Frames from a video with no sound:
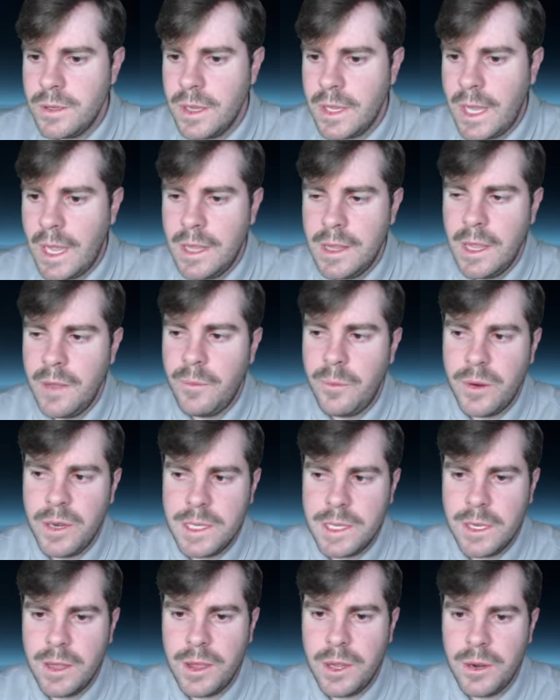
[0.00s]
Again, they
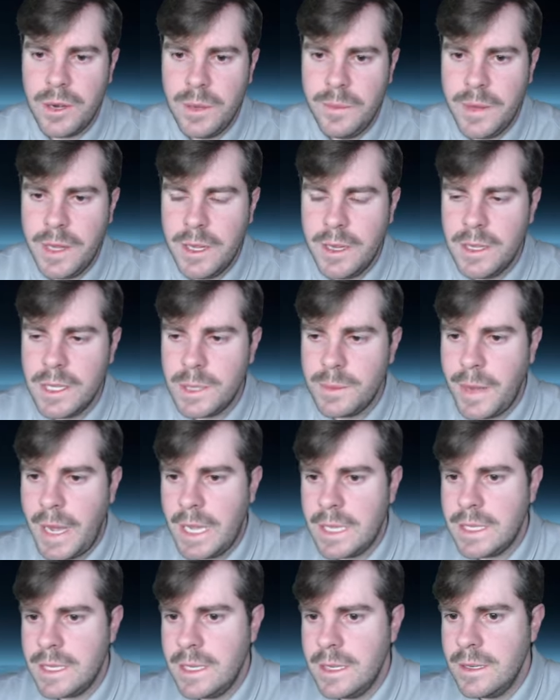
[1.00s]
printed $30 billion this
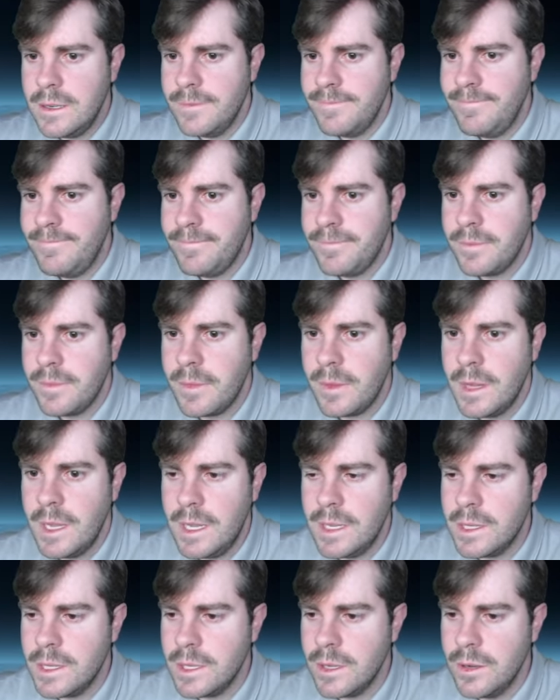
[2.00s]
past year,
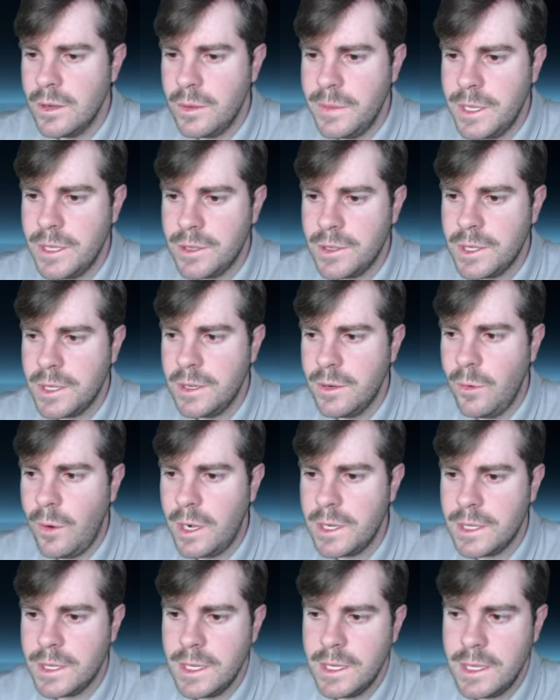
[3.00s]
and so it'll be interesting to
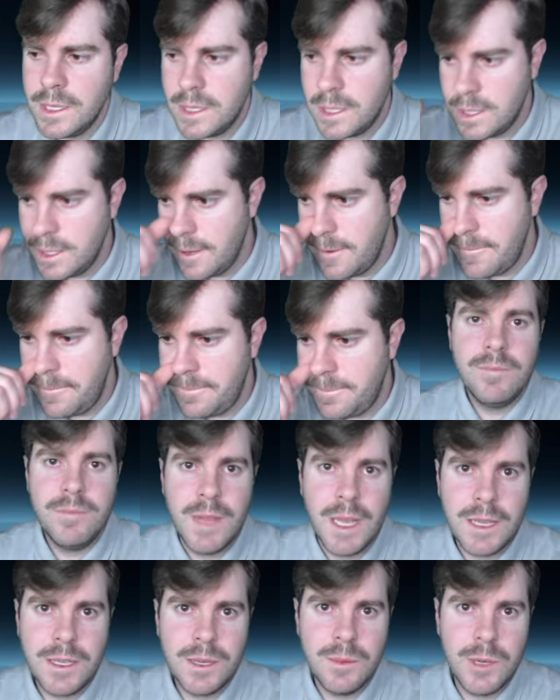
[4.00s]
watch this.
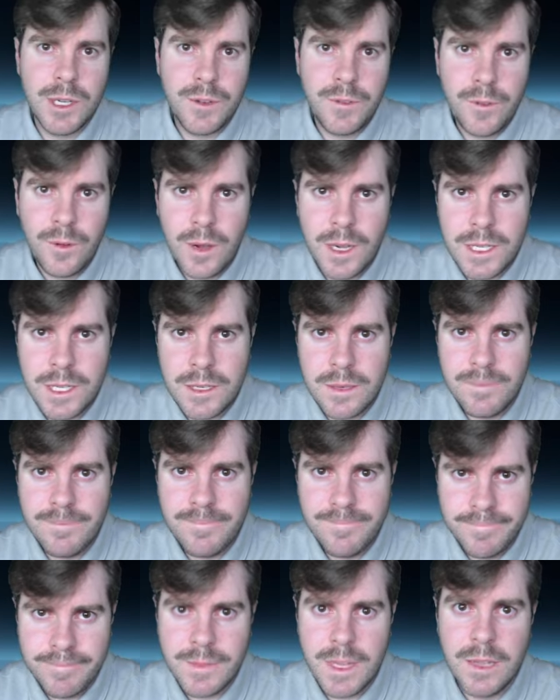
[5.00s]
Thanks so much for watching.
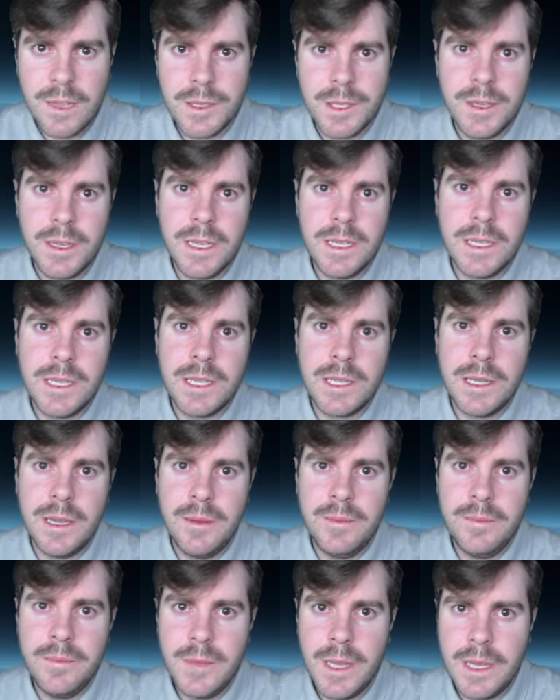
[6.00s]
I'll see you guys next
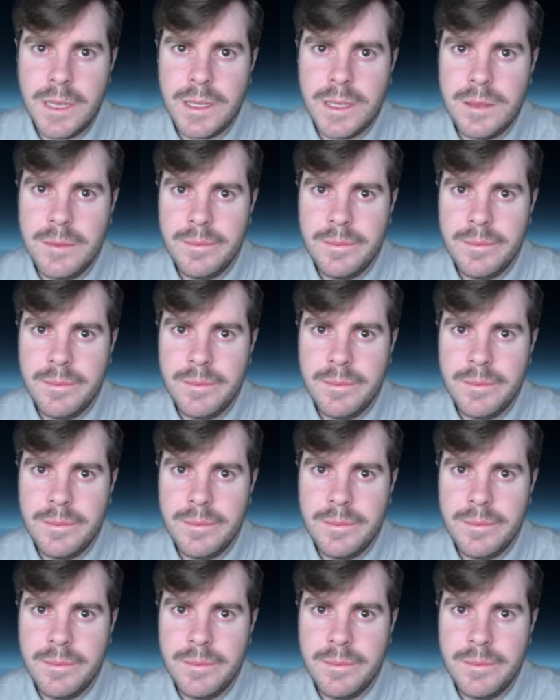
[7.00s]
time. Thanks.